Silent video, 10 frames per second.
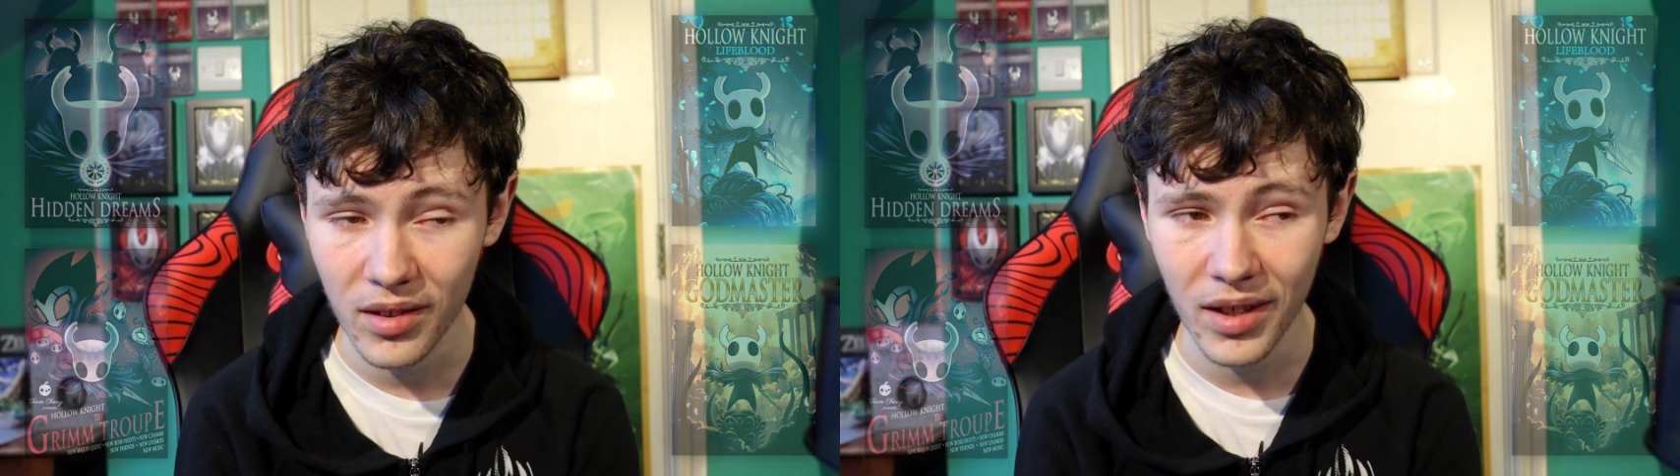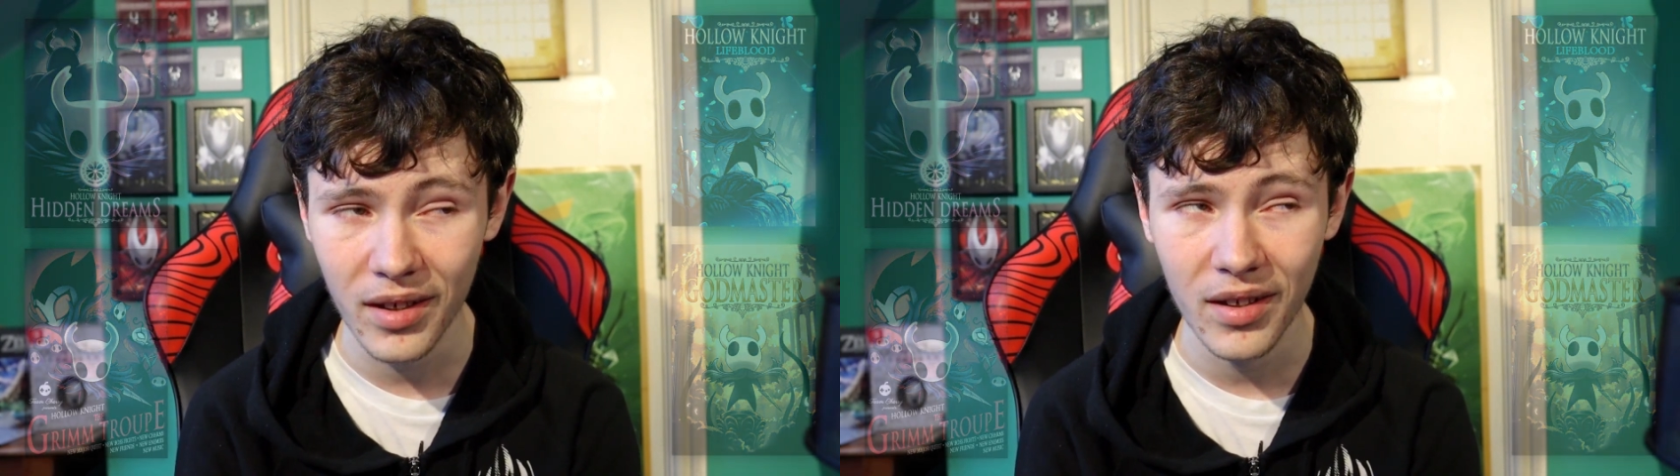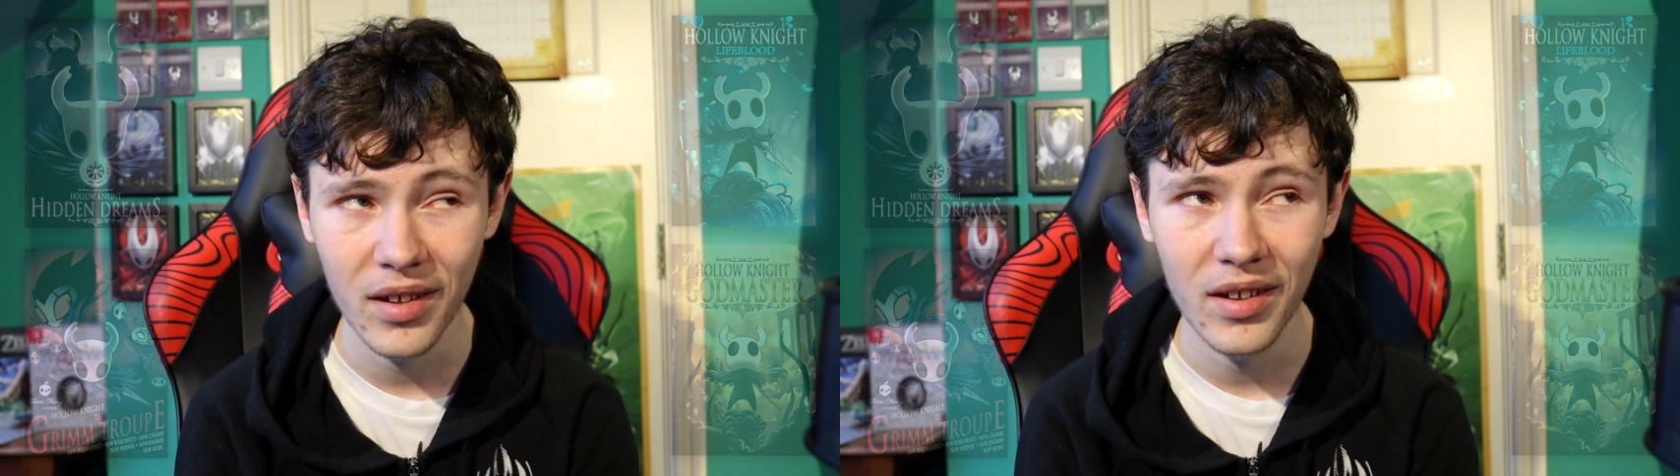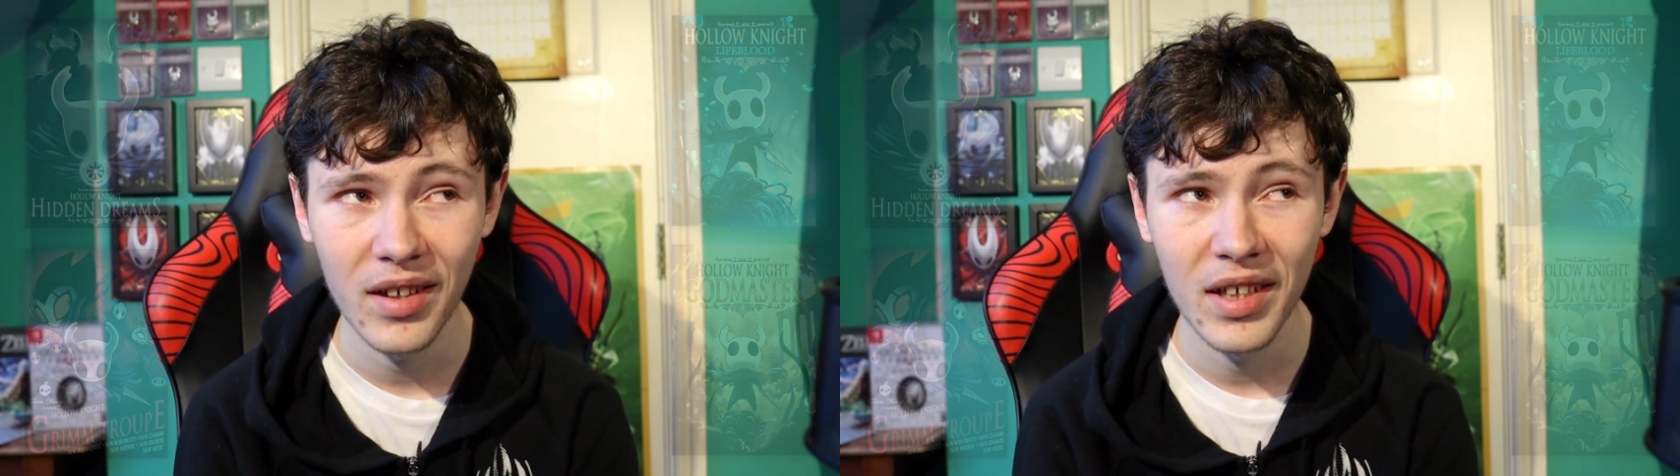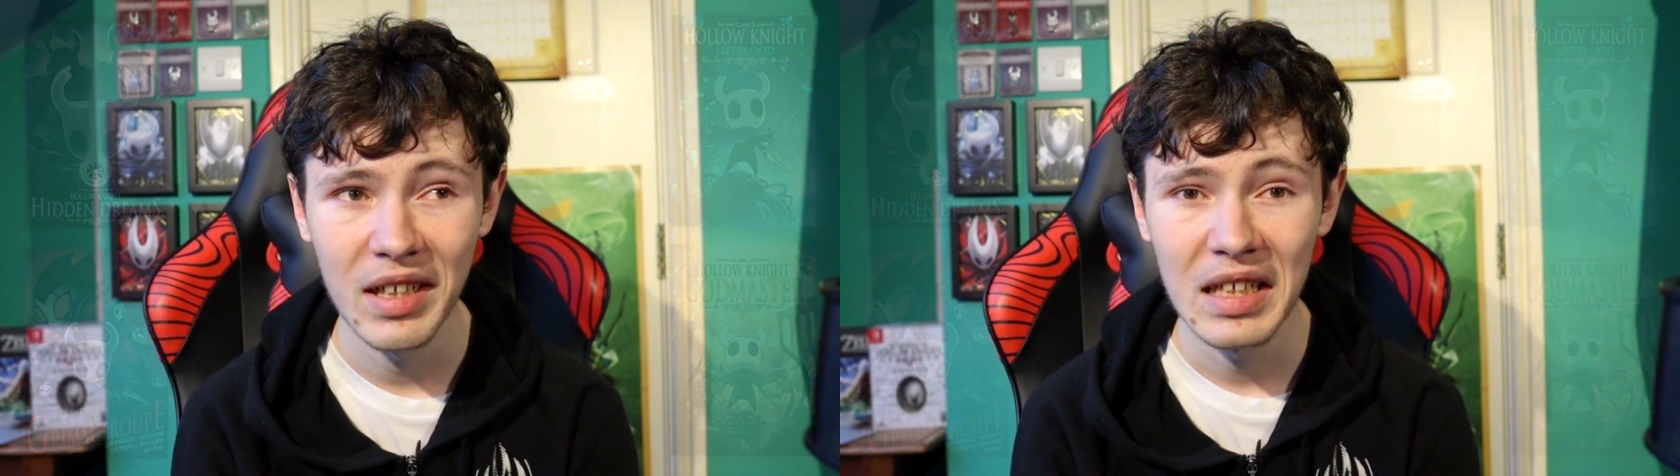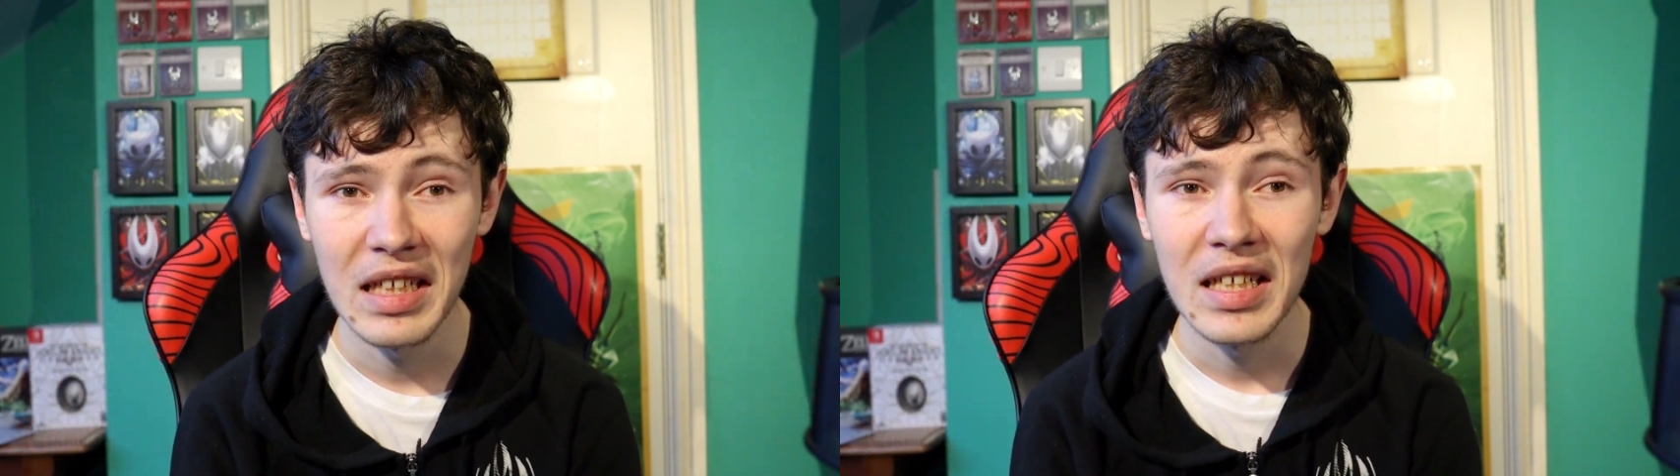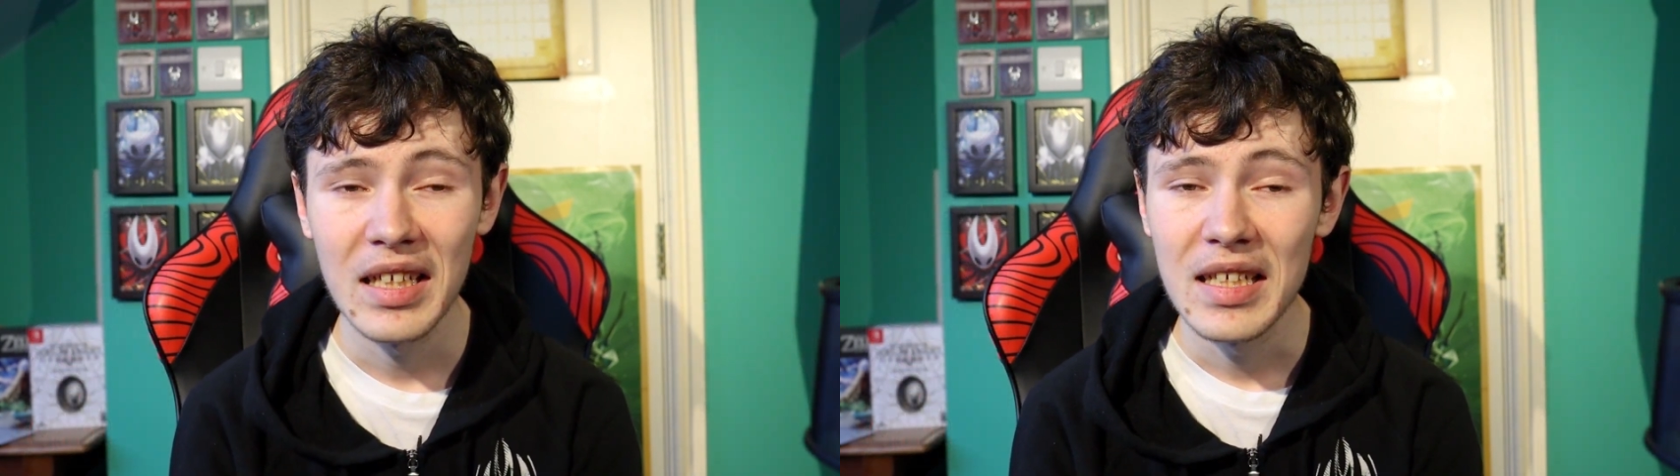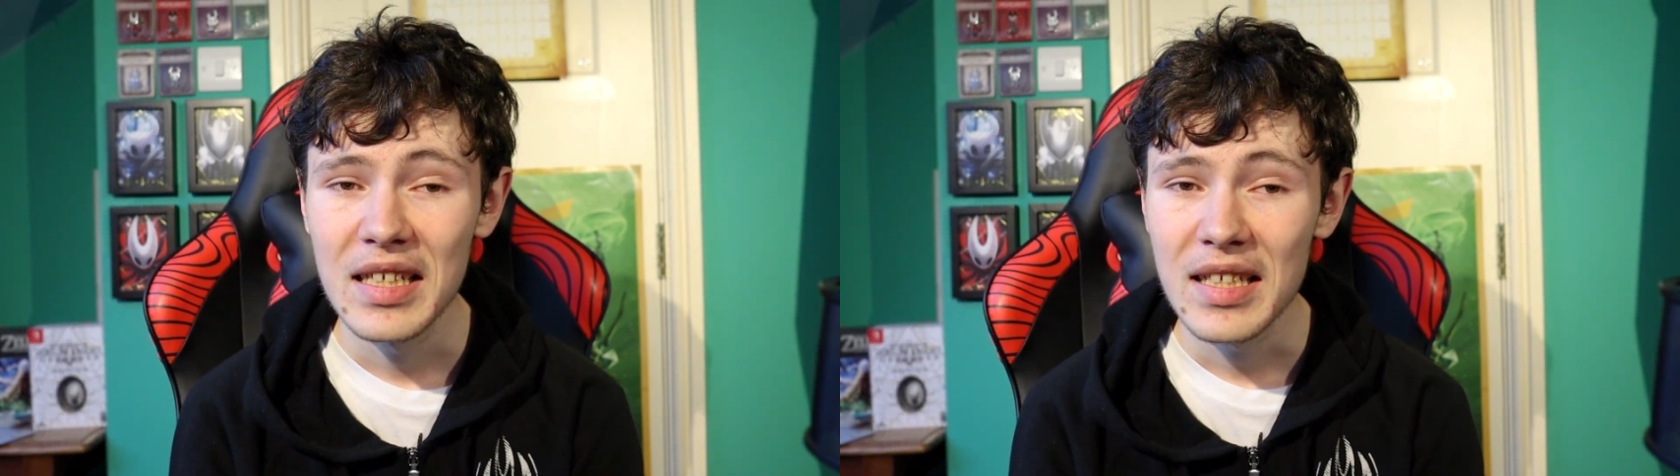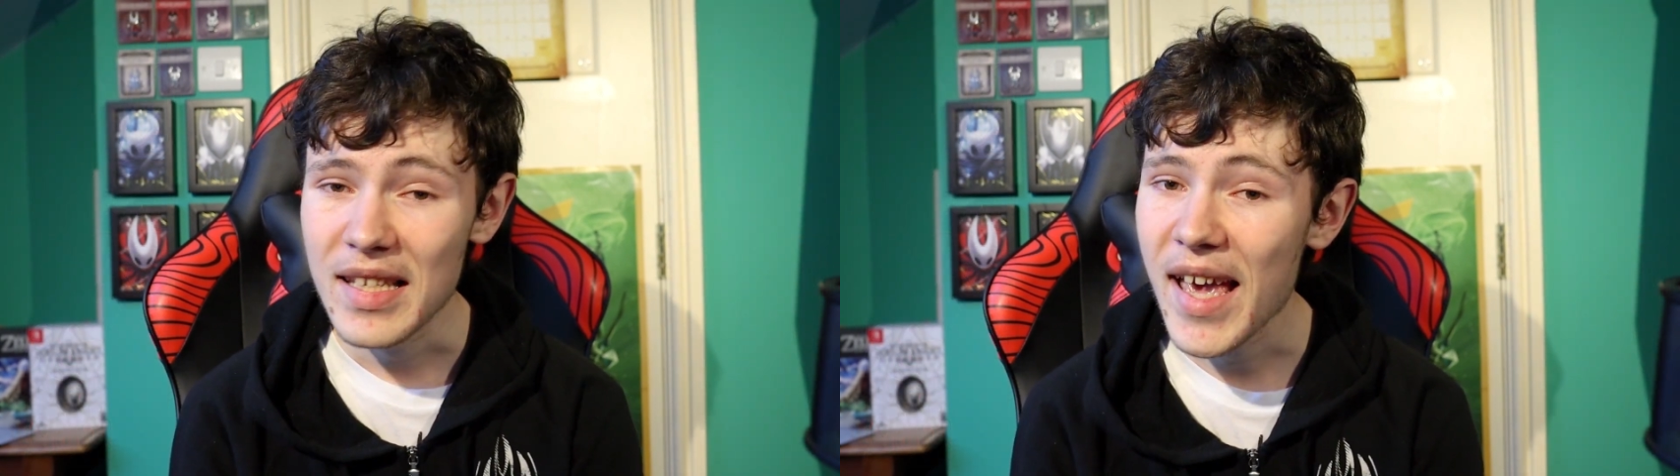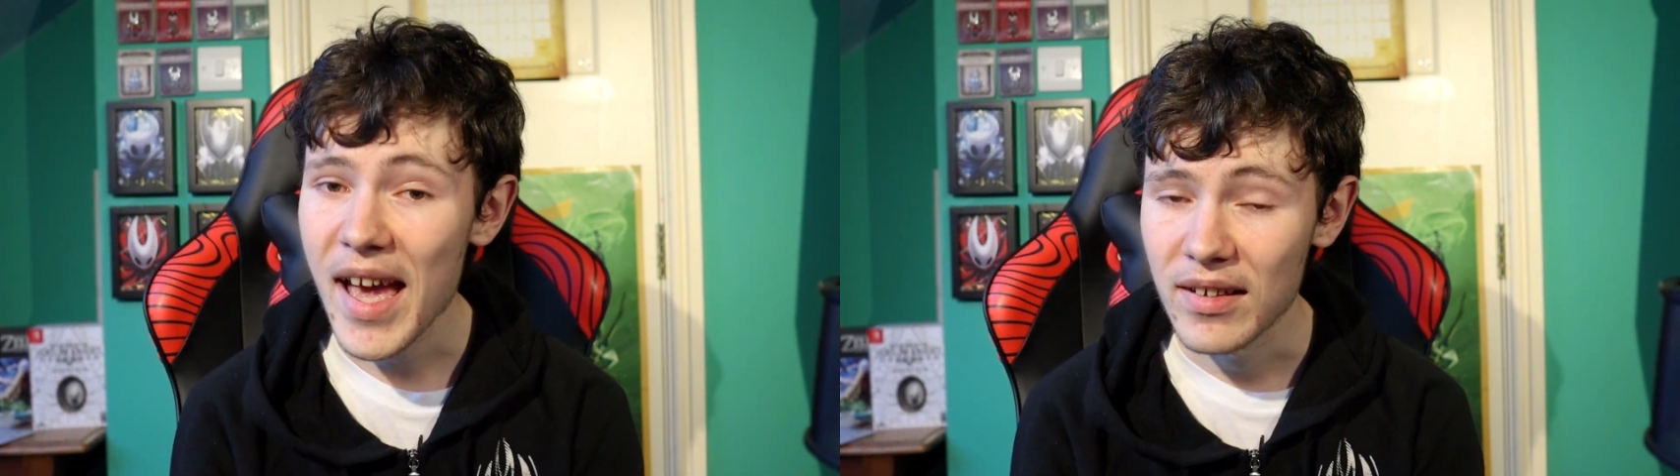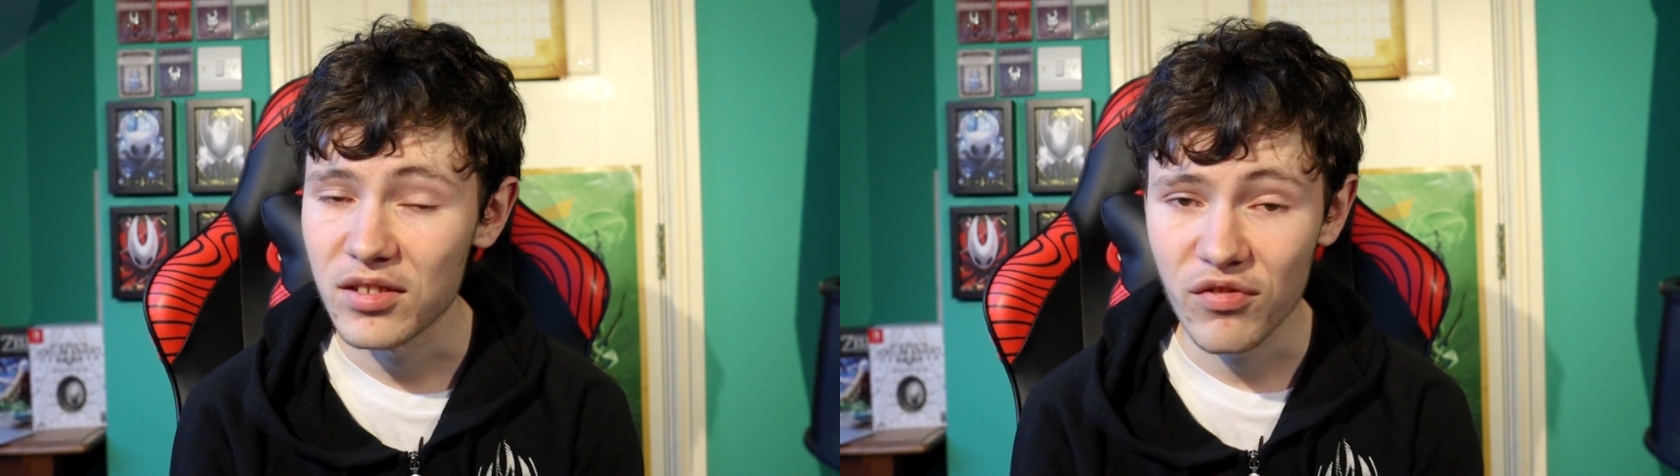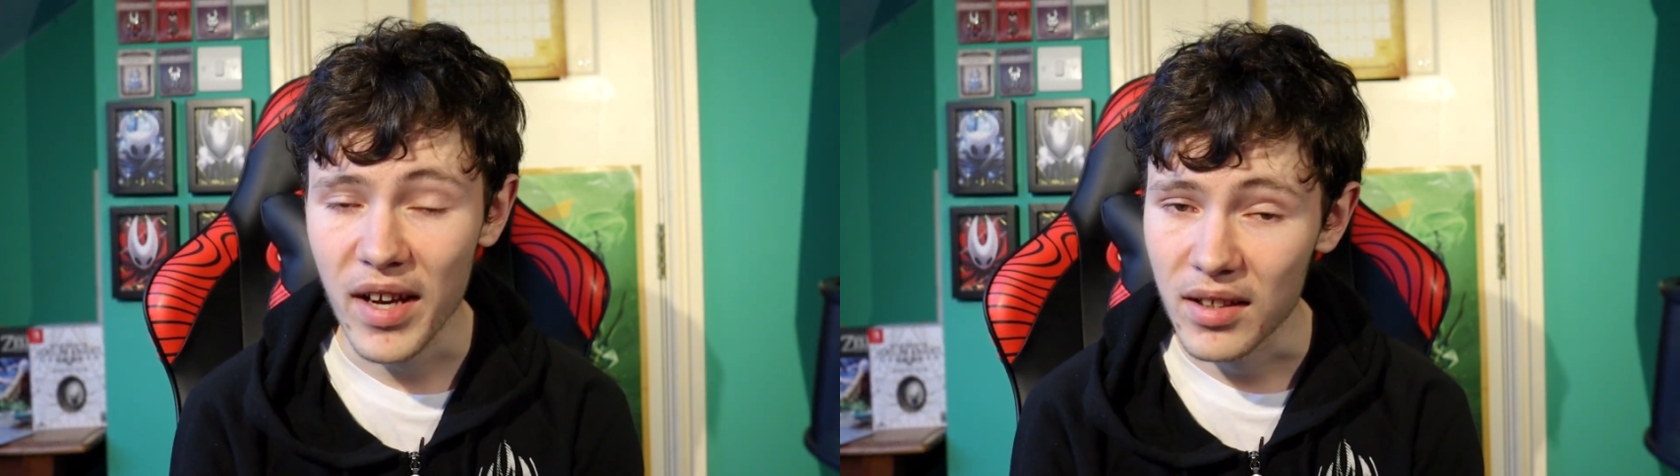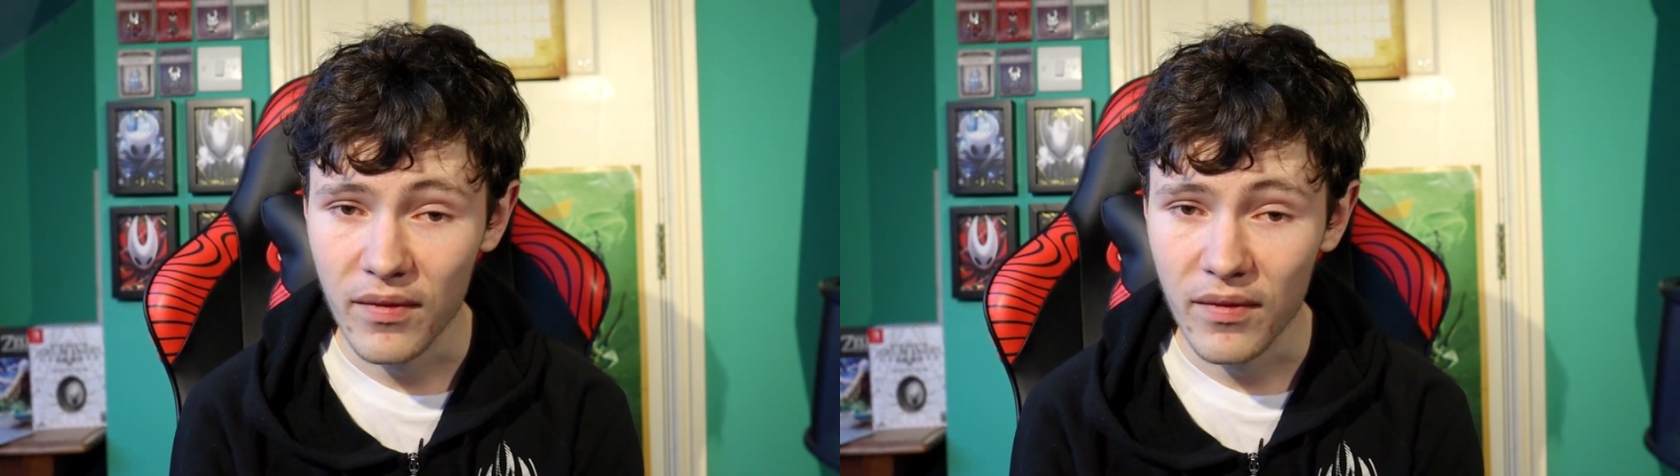Like, yeah, it's great.